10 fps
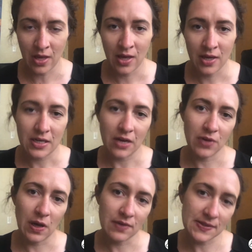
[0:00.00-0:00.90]
Now, if
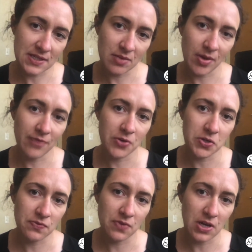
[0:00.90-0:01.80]
you haven't seen my
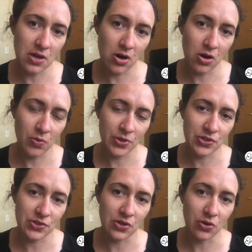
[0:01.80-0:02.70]
first video, which
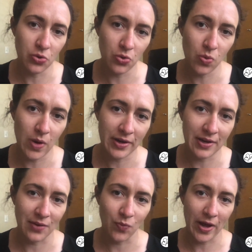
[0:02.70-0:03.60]
is the who, what,
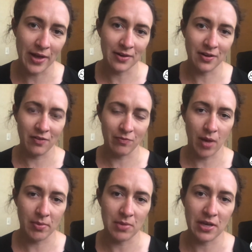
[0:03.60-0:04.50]
and when of
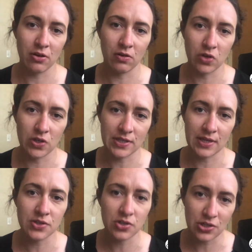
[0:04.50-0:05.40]
mommy makeovers, I
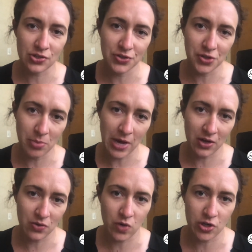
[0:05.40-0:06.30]
suggest you go
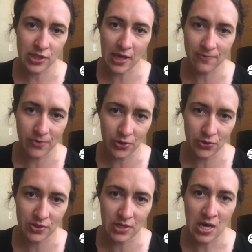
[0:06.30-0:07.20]
back and watch that
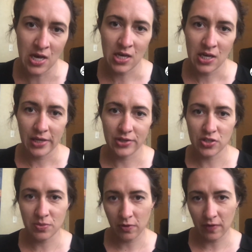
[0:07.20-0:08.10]
first. It
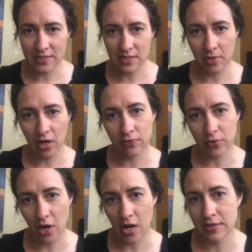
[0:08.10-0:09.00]
just provides some helpful
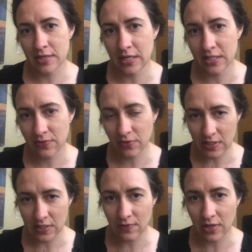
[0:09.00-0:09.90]
context for
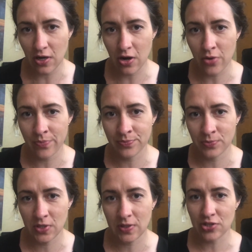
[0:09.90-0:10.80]
this video.
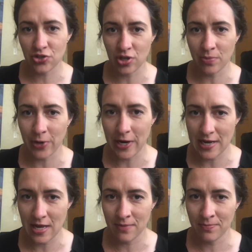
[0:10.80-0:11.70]
So let's jump right
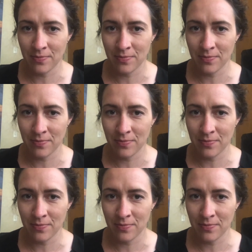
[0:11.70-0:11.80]
in.